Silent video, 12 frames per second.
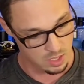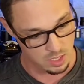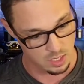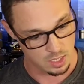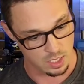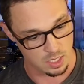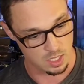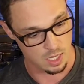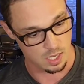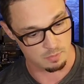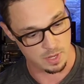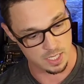he
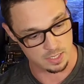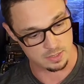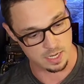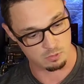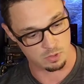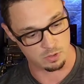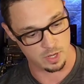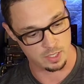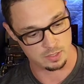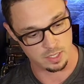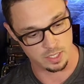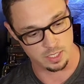uh, made it sound real
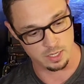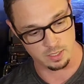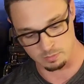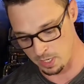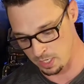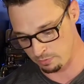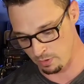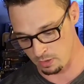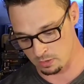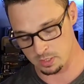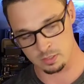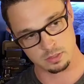nice, like he does many
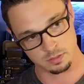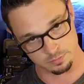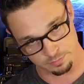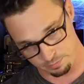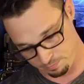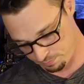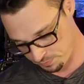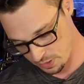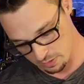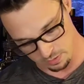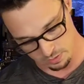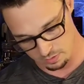fragrances.
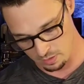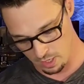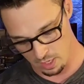There's